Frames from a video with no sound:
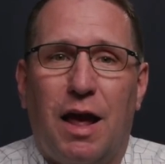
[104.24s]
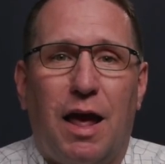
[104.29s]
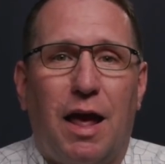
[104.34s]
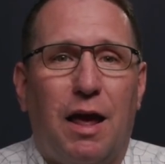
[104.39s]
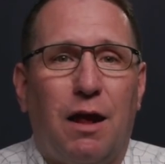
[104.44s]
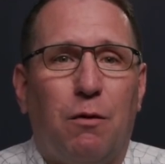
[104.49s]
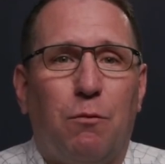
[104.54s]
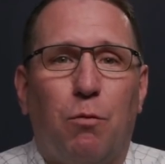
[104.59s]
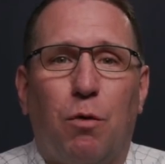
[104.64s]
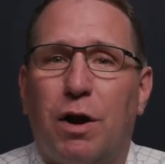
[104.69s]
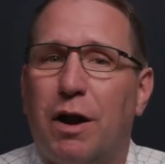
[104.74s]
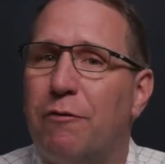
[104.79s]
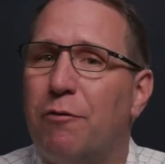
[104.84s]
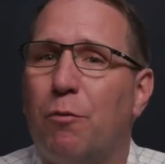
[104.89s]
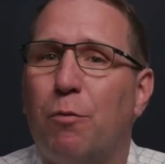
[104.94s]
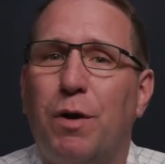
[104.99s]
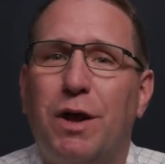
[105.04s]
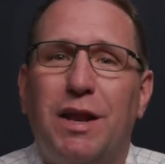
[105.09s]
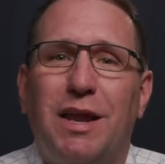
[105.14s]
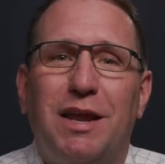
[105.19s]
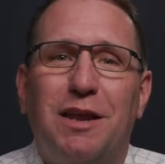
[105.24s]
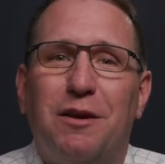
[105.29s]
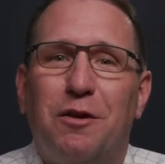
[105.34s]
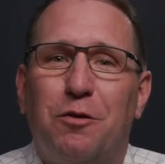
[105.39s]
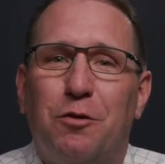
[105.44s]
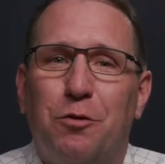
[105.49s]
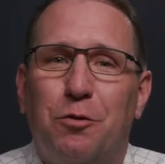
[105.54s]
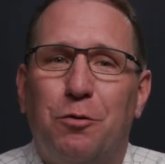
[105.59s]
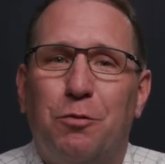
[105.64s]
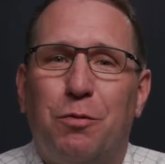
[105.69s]
And whatever we need to
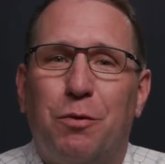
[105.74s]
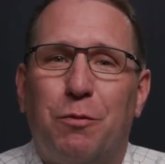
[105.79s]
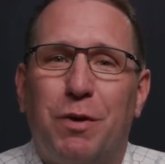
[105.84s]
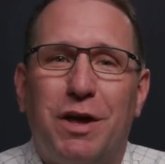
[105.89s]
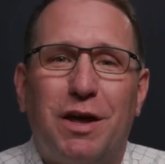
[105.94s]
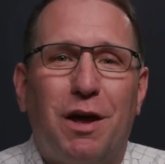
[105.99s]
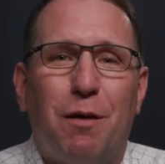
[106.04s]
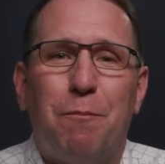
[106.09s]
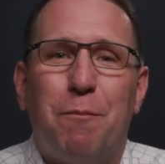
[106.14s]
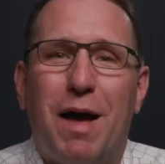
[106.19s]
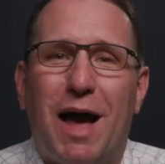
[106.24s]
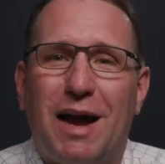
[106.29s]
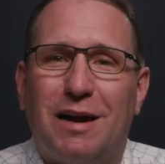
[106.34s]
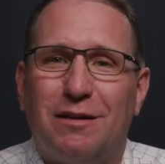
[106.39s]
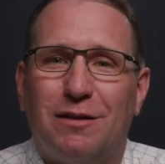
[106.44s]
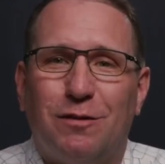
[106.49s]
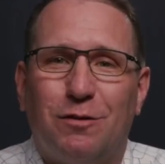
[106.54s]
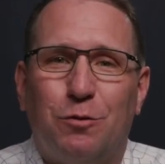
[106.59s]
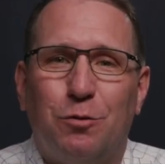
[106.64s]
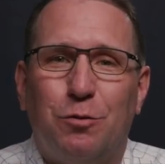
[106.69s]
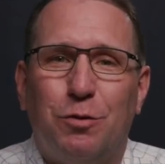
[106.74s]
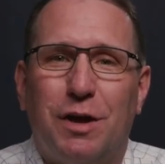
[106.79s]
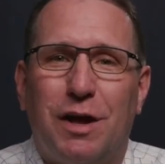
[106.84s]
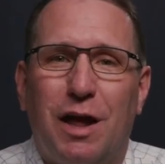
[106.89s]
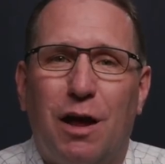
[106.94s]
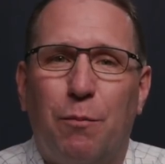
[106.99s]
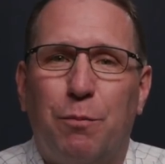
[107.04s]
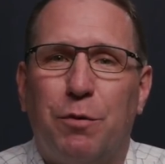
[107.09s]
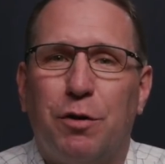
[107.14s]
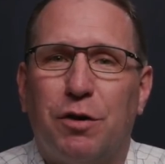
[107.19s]
do when we come back to school to
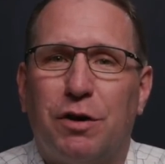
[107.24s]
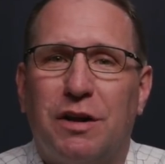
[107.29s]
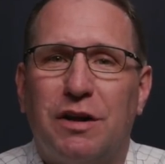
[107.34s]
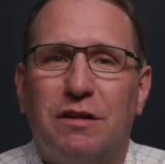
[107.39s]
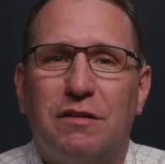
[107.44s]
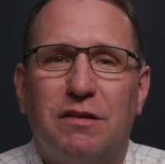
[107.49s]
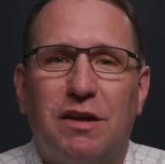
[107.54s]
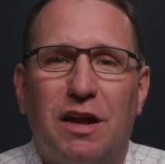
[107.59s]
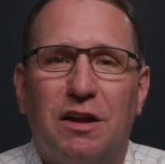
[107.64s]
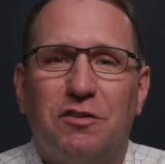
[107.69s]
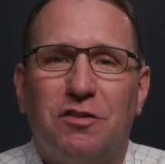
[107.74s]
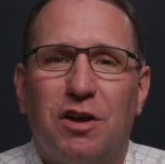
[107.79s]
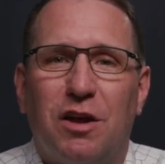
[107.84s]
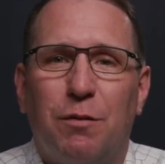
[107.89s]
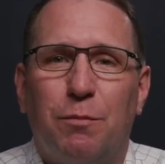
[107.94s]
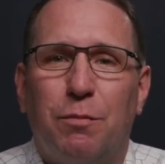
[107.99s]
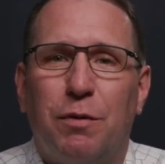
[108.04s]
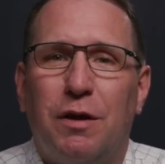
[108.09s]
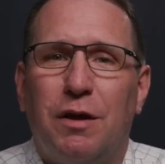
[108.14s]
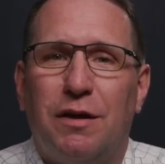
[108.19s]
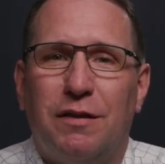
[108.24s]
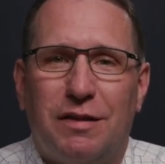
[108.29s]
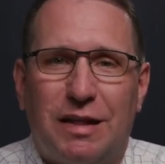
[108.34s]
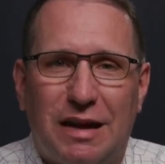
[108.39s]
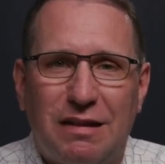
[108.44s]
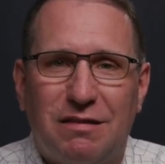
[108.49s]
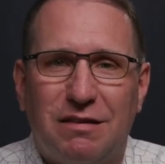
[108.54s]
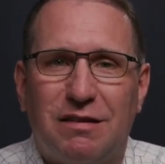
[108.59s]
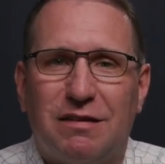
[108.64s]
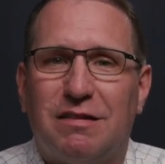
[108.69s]
help your kids catch up,
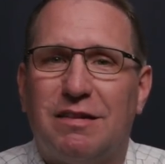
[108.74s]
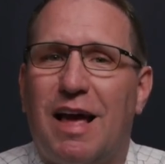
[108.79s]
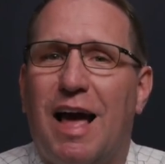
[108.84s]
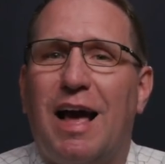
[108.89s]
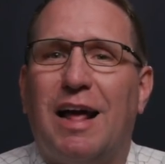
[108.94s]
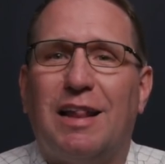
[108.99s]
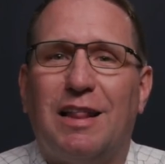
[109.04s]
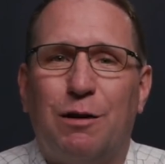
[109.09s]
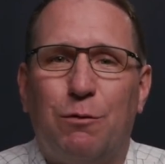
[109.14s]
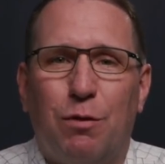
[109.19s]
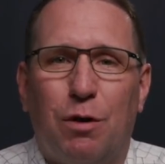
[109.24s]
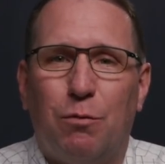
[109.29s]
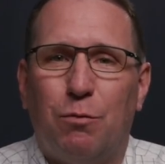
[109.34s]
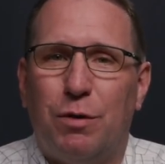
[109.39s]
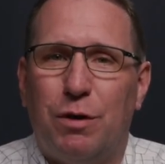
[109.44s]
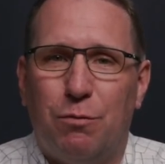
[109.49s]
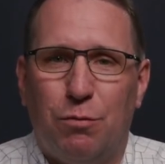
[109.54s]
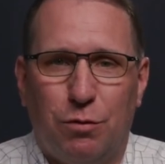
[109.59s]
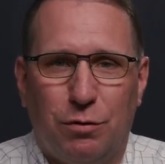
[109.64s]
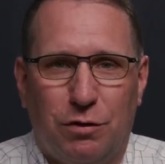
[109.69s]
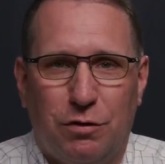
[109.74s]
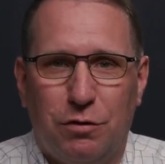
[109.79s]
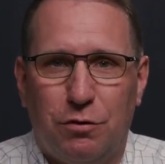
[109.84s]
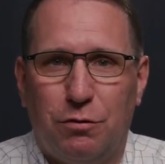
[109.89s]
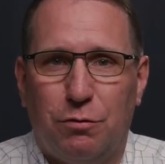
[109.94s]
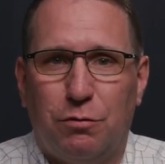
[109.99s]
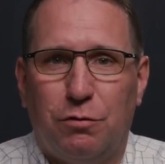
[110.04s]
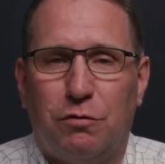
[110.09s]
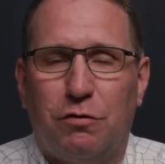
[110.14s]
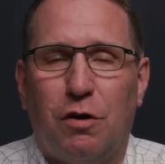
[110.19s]
that's exactly what we will
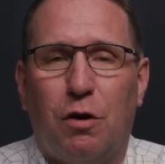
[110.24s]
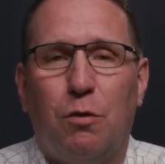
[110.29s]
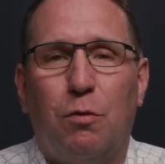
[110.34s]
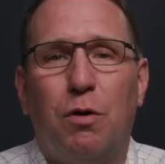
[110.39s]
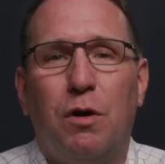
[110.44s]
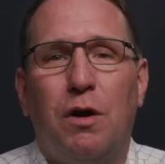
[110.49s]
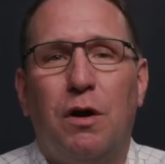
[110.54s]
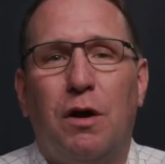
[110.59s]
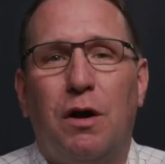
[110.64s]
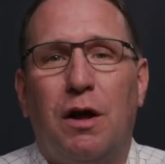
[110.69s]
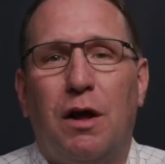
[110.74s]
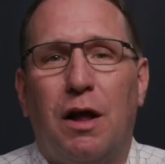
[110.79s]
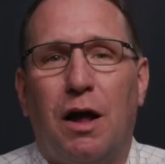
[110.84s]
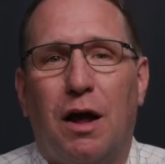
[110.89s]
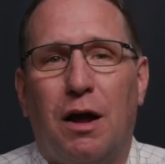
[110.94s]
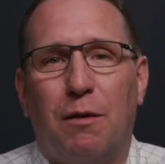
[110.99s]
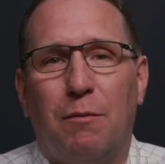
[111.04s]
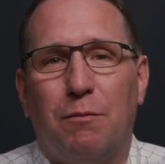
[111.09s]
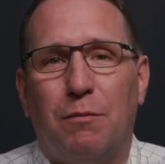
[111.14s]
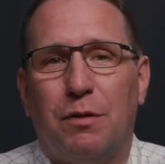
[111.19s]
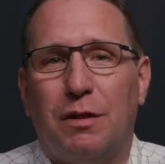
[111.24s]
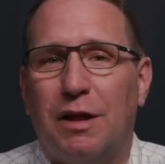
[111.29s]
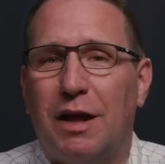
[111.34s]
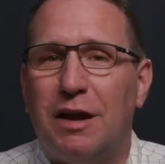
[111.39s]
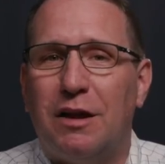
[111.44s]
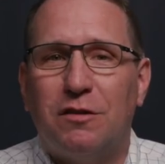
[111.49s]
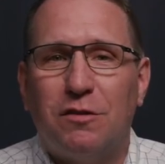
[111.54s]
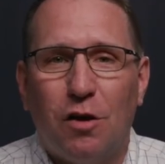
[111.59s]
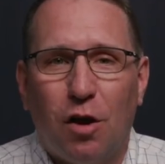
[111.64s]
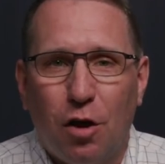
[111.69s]
do. So um, let
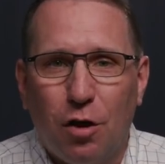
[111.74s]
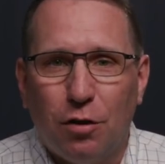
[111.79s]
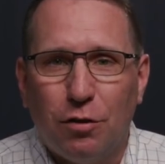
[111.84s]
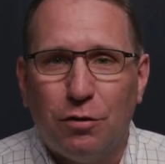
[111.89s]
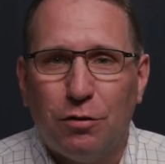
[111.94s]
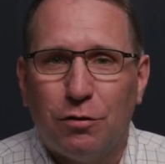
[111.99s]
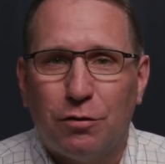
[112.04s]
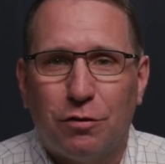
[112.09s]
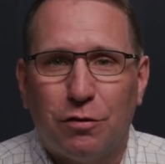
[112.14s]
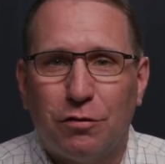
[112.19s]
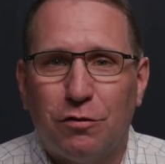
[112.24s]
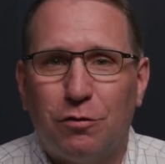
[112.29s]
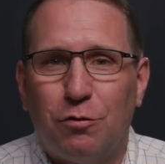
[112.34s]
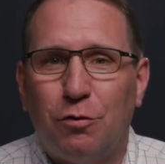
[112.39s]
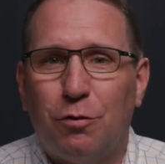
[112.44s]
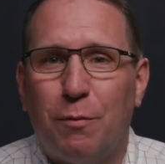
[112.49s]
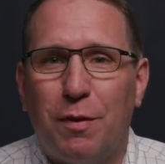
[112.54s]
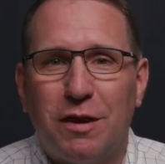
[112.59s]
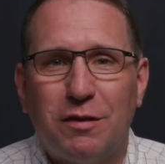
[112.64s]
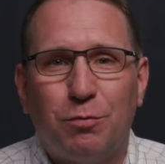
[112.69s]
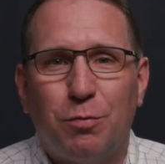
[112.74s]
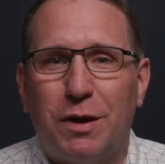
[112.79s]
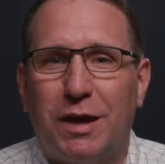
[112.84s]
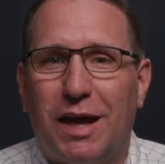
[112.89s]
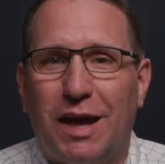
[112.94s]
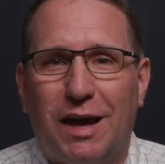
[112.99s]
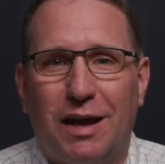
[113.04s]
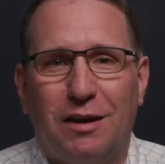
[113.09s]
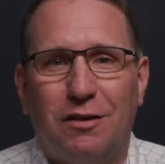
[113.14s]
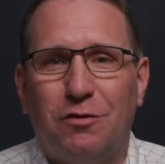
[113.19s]
us all just do the best we
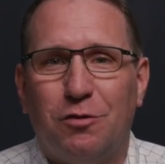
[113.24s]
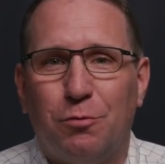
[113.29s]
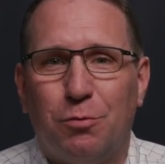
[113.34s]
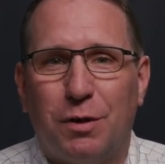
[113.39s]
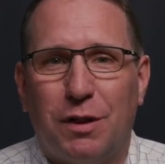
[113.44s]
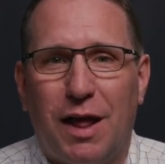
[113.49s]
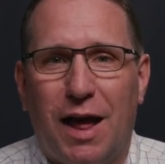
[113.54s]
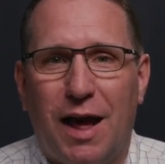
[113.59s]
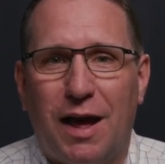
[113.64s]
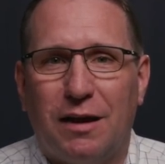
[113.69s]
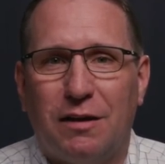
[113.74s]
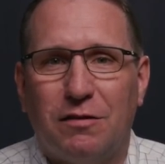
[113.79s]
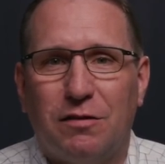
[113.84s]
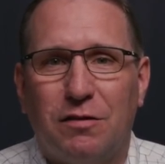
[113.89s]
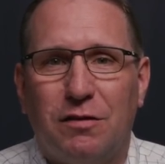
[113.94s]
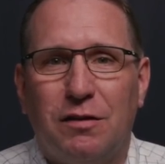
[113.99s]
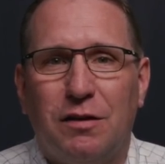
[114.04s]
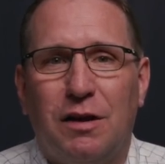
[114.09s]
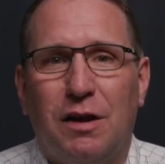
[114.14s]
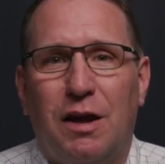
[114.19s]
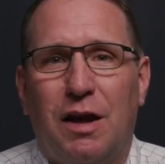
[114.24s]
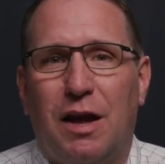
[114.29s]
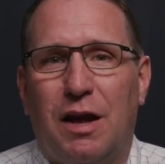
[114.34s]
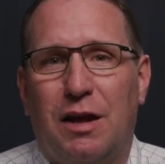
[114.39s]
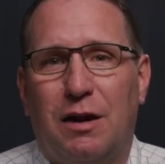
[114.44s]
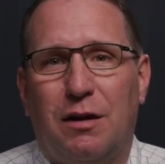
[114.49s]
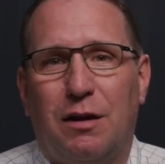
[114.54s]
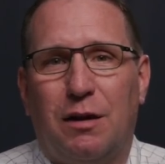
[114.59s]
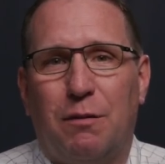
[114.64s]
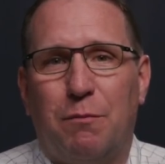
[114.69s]
can to relax
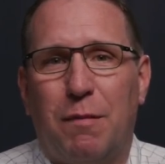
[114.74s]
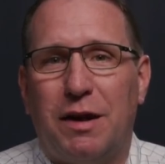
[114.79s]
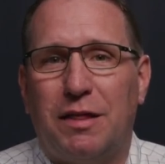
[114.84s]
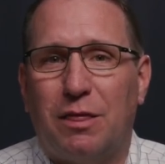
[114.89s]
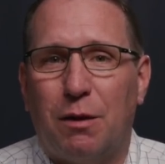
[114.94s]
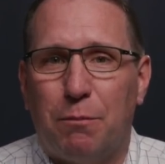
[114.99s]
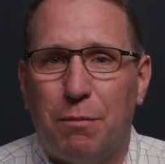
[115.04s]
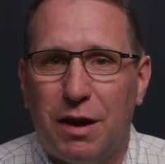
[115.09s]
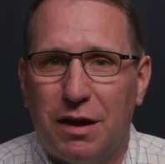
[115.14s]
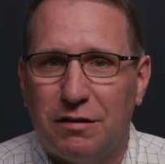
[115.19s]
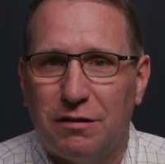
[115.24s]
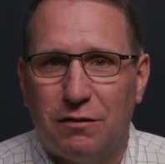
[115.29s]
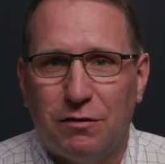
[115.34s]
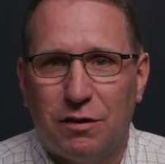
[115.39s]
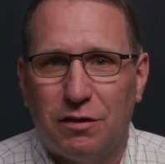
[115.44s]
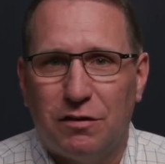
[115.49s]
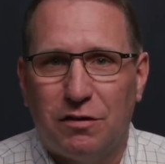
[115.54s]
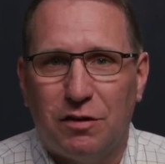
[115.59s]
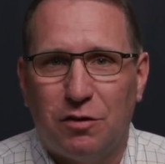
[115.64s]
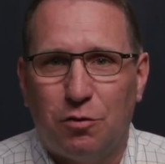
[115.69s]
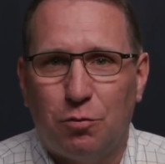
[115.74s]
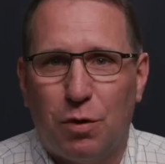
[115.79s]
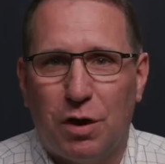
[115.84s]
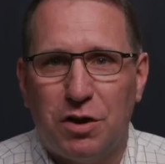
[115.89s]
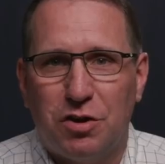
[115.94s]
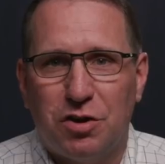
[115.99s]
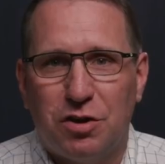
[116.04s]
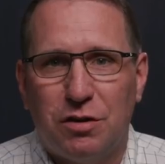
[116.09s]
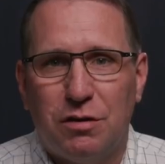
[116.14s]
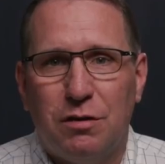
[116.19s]
and, and make the best of this
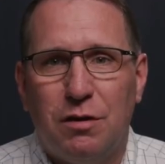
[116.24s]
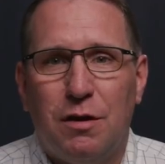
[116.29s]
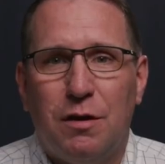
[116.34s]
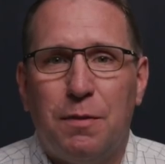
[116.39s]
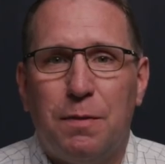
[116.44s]
situation.